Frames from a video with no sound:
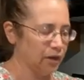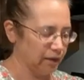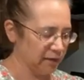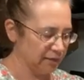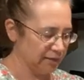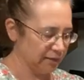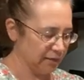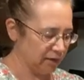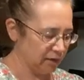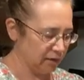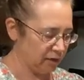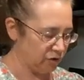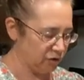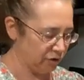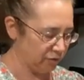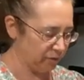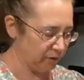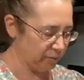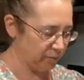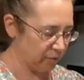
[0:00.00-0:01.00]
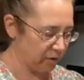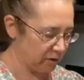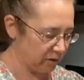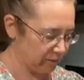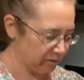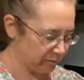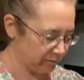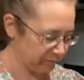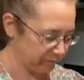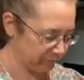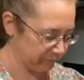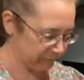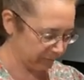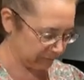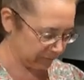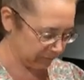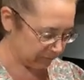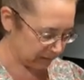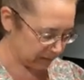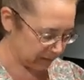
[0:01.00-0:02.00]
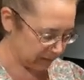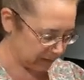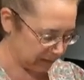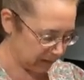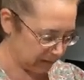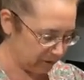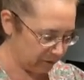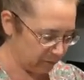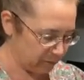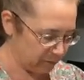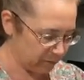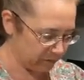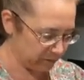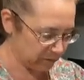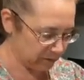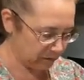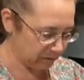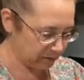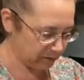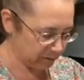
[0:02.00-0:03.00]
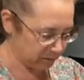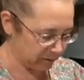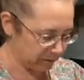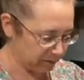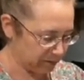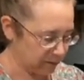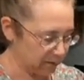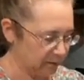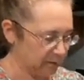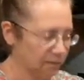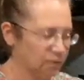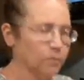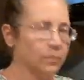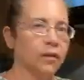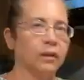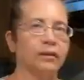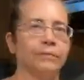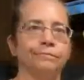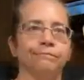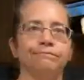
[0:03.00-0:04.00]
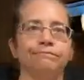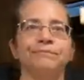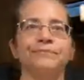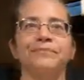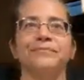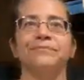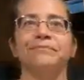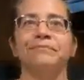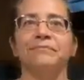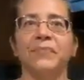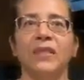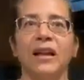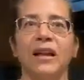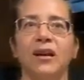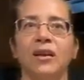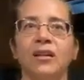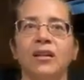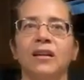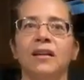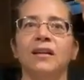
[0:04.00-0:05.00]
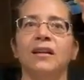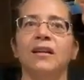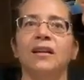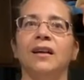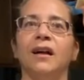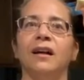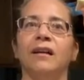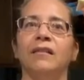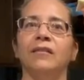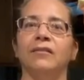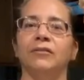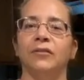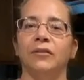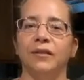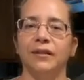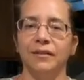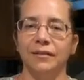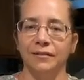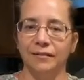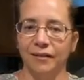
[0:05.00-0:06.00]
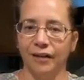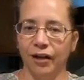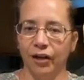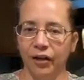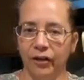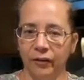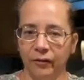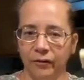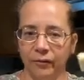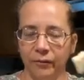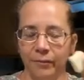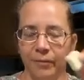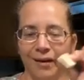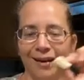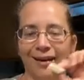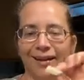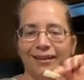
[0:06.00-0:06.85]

that I did in November. And I know we've talked about this, but garlic, olive oil, cube,